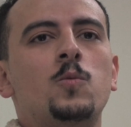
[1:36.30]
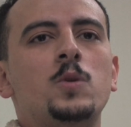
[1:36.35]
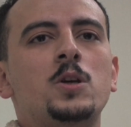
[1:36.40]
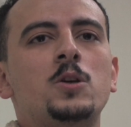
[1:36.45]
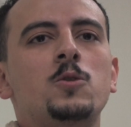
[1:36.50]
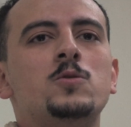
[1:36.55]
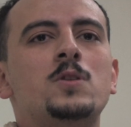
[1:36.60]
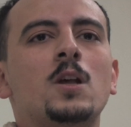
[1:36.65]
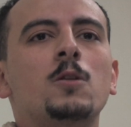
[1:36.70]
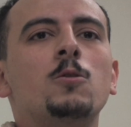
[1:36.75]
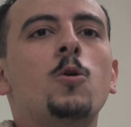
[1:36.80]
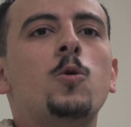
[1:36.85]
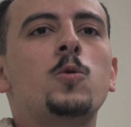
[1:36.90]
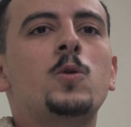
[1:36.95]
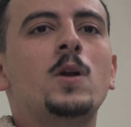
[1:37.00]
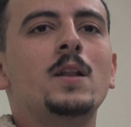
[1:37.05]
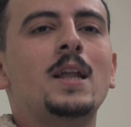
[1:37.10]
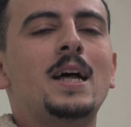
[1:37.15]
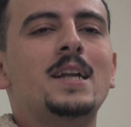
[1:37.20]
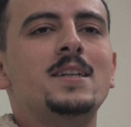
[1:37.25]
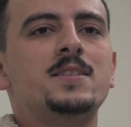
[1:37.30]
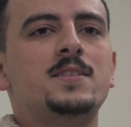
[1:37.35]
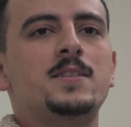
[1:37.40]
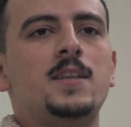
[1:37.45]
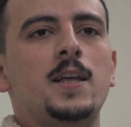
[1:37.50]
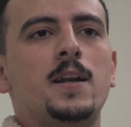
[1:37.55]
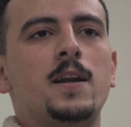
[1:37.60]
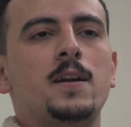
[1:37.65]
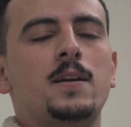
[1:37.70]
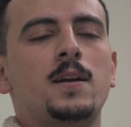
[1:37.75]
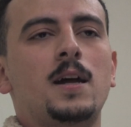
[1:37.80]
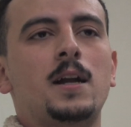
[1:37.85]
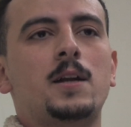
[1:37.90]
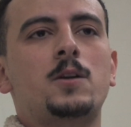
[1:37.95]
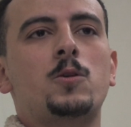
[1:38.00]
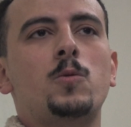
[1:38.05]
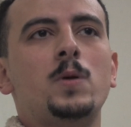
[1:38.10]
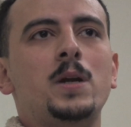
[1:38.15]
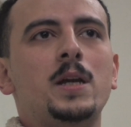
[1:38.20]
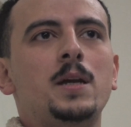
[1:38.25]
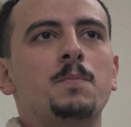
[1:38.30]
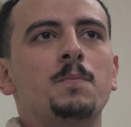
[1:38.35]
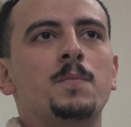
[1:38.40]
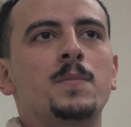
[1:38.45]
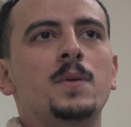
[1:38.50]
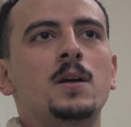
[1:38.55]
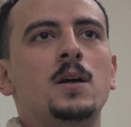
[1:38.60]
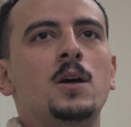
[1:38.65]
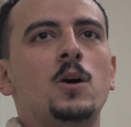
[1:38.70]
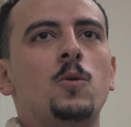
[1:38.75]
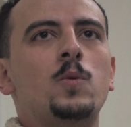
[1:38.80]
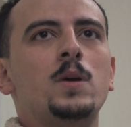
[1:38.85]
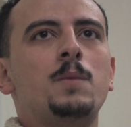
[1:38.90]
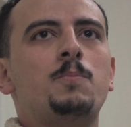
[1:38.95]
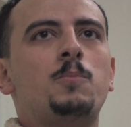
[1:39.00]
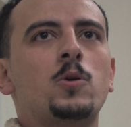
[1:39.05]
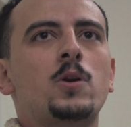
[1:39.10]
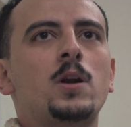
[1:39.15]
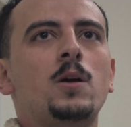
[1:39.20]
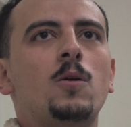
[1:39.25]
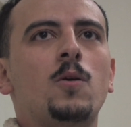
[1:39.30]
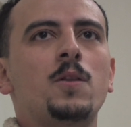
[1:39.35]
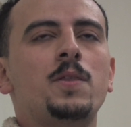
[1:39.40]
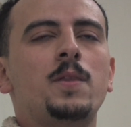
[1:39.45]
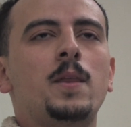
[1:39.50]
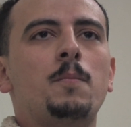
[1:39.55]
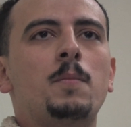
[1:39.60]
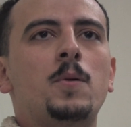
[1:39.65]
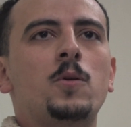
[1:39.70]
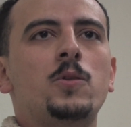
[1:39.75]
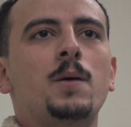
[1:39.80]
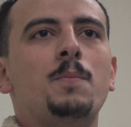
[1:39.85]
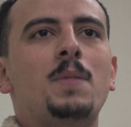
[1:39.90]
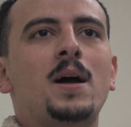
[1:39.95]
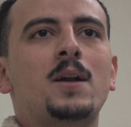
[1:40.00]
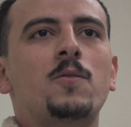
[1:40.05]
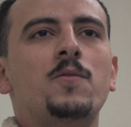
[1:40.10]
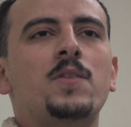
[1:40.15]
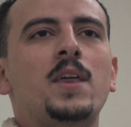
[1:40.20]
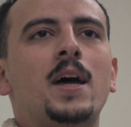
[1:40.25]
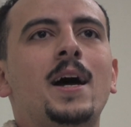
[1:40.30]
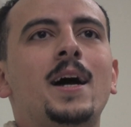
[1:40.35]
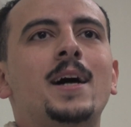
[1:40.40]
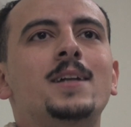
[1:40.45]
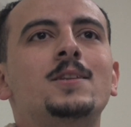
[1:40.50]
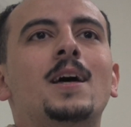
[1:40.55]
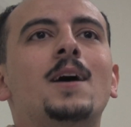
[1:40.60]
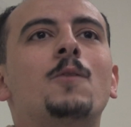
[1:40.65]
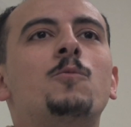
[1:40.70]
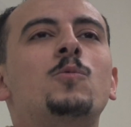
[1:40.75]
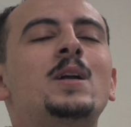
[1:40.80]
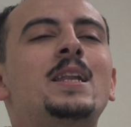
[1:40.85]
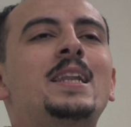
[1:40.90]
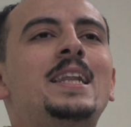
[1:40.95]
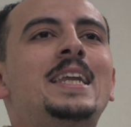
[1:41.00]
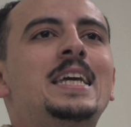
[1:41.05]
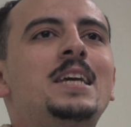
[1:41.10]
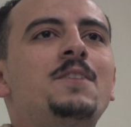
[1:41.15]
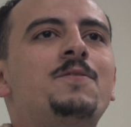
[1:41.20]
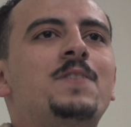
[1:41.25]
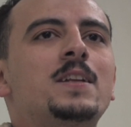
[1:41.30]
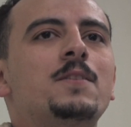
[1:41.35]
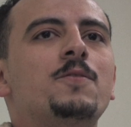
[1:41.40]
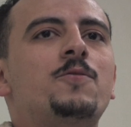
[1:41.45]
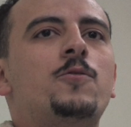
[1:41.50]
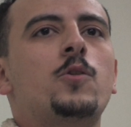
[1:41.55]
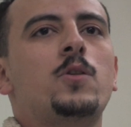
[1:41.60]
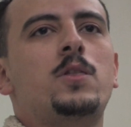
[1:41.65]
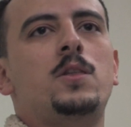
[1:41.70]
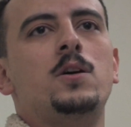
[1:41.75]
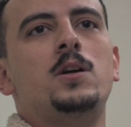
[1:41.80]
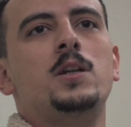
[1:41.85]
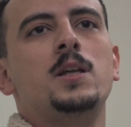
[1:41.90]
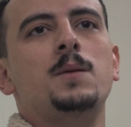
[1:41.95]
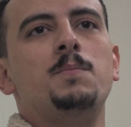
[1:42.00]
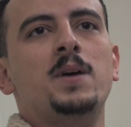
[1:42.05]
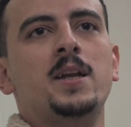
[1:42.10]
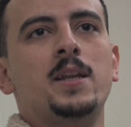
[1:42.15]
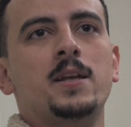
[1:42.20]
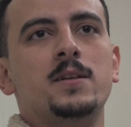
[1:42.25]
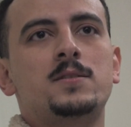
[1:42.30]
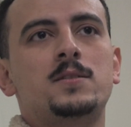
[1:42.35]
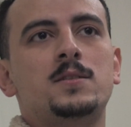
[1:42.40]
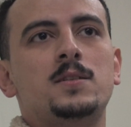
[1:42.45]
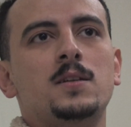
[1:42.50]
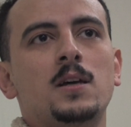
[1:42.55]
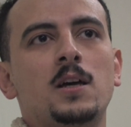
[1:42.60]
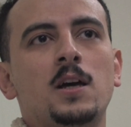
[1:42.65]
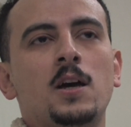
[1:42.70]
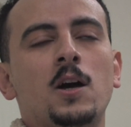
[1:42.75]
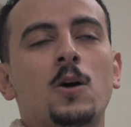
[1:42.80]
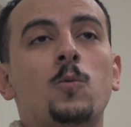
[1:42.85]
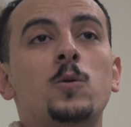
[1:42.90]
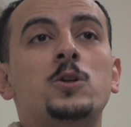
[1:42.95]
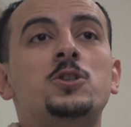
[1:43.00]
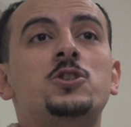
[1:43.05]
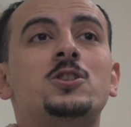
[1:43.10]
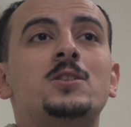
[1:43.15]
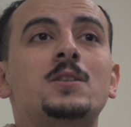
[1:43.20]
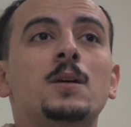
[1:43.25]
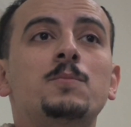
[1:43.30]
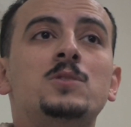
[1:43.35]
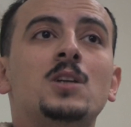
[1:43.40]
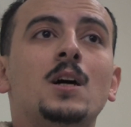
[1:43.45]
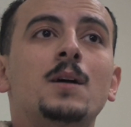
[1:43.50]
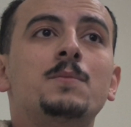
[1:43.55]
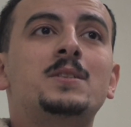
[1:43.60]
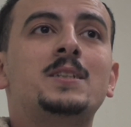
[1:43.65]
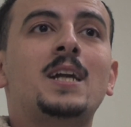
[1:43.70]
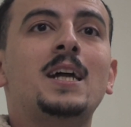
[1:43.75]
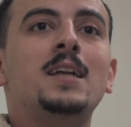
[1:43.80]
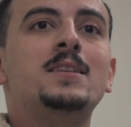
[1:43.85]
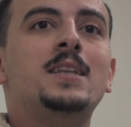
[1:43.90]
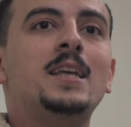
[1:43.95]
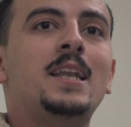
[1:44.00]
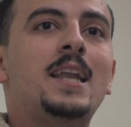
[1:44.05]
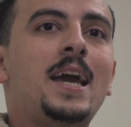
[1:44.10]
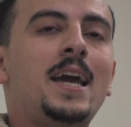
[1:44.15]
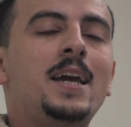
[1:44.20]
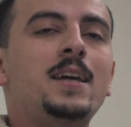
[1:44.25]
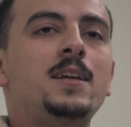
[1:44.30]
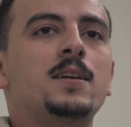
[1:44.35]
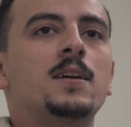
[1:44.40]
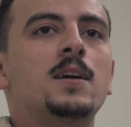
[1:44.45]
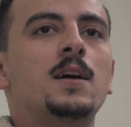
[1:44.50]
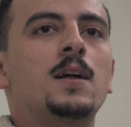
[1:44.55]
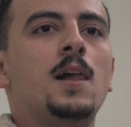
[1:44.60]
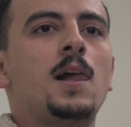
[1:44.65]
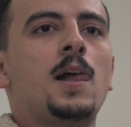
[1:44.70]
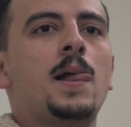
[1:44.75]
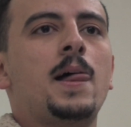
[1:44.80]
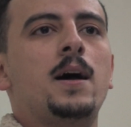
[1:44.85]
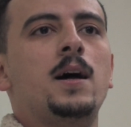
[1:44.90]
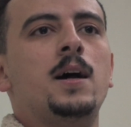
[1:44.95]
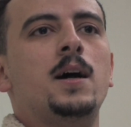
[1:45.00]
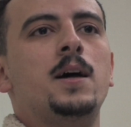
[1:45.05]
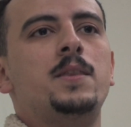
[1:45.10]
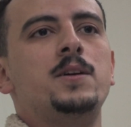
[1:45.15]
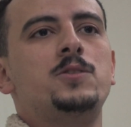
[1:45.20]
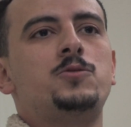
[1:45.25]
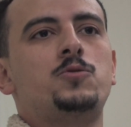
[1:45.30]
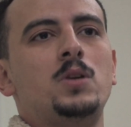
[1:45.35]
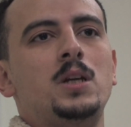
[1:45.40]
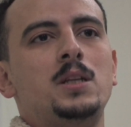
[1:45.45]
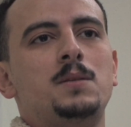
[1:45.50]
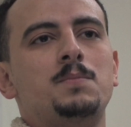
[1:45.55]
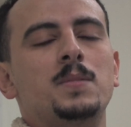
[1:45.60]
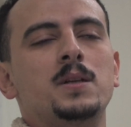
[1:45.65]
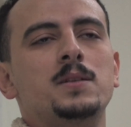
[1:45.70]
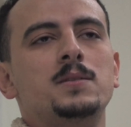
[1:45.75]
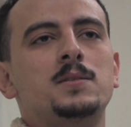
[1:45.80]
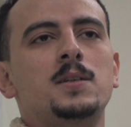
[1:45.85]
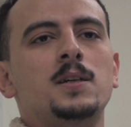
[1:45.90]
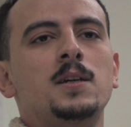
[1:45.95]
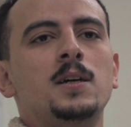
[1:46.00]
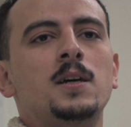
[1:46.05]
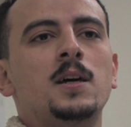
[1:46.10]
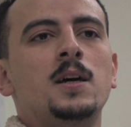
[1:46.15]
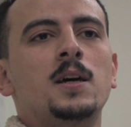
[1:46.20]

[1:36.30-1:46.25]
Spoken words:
we use a local anesthetic, a cream. We put it on the back of the hand and we leave it for 30 minutes, which sometimes can delay the treatment.